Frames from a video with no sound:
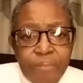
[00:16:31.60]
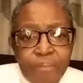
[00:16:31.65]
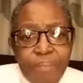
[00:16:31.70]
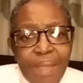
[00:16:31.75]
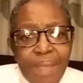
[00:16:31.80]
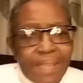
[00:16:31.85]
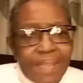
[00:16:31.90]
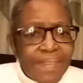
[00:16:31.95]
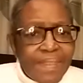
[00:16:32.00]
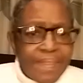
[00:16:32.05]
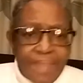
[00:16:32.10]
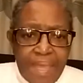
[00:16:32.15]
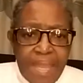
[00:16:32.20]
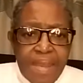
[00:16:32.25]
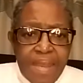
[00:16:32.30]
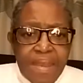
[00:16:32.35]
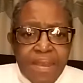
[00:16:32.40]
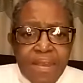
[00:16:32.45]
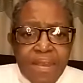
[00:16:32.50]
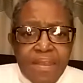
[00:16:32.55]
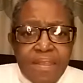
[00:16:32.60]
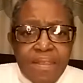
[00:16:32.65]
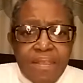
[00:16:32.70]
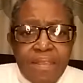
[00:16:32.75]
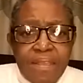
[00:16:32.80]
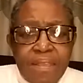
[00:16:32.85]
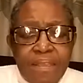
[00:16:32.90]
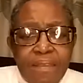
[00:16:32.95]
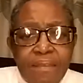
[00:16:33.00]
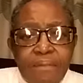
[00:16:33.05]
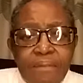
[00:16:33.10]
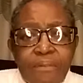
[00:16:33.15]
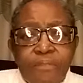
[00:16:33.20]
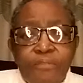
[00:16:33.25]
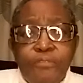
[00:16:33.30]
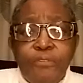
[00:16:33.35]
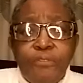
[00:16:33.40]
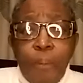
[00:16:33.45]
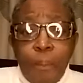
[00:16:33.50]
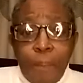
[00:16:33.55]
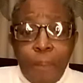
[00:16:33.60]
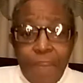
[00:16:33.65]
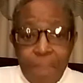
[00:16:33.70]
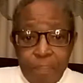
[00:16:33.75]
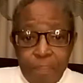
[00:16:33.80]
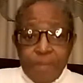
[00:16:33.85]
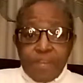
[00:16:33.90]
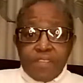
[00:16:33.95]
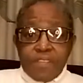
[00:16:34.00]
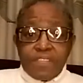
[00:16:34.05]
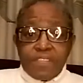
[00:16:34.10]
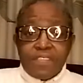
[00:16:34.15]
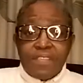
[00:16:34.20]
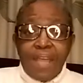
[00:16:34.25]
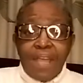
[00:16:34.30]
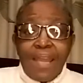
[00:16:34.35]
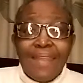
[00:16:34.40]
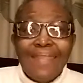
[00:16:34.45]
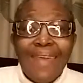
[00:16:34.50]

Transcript: But then, for me personally,